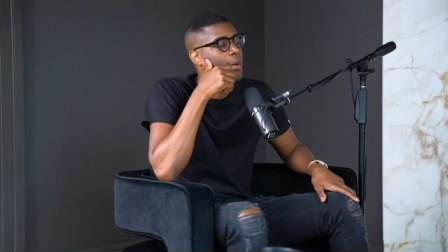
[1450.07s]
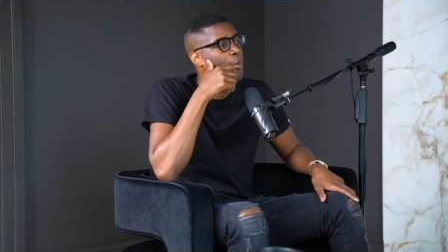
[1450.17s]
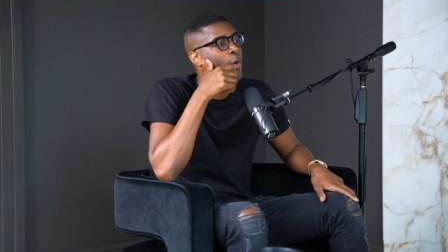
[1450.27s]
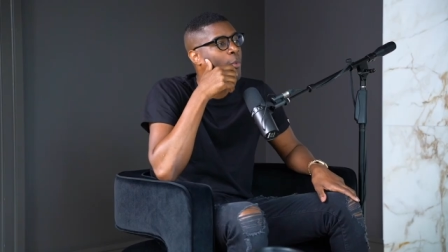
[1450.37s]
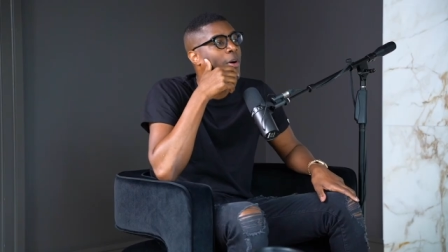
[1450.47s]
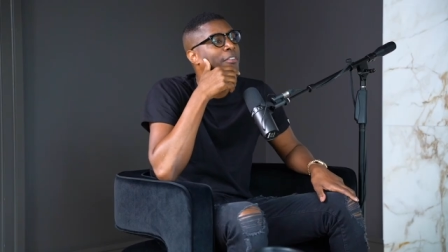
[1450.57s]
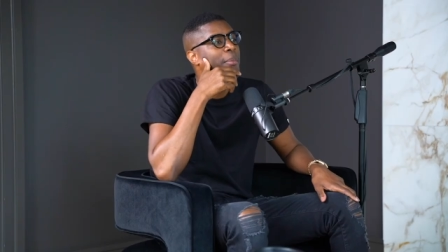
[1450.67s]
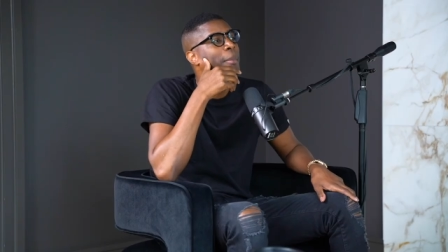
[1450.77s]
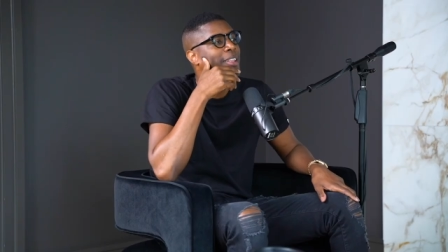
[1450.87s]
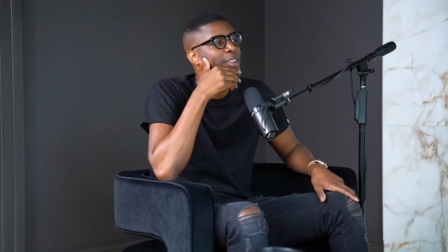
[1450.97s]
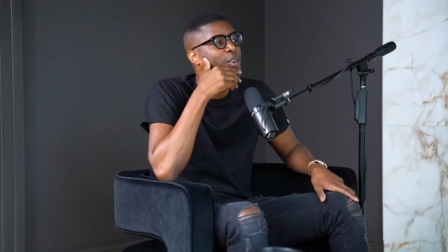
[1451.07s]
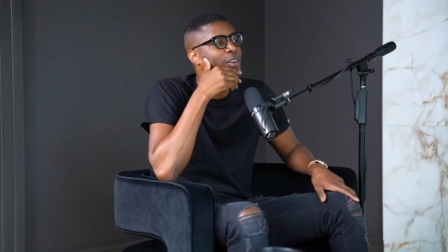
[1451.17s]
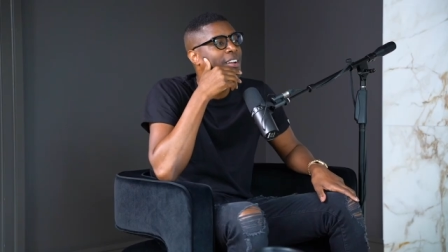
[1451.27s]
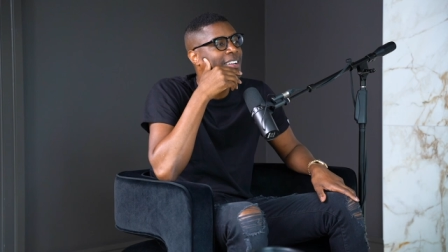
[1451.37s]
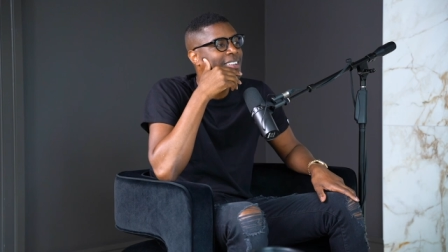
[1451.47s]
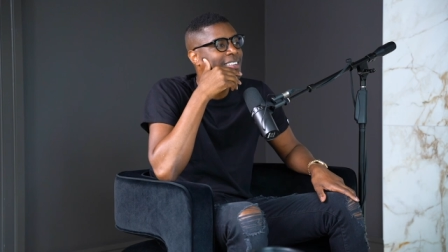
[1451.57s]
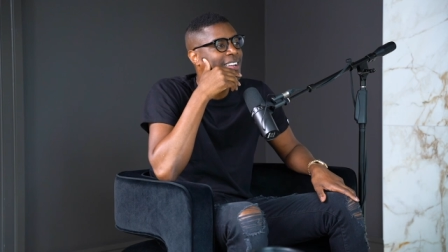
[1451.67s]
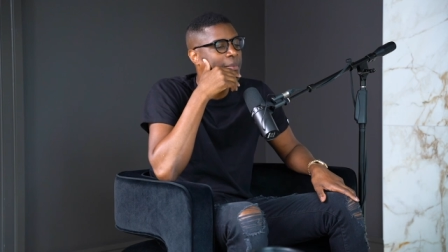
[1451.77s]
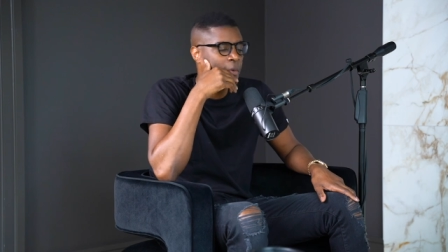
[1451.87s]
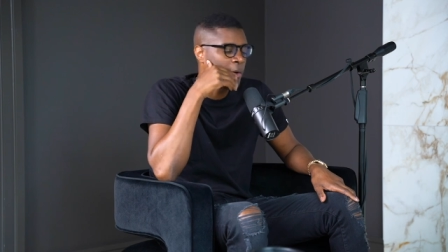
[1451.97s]
the more wealth I'm about to create. Oh
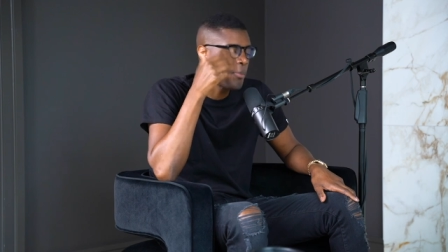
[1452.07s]
yeah. More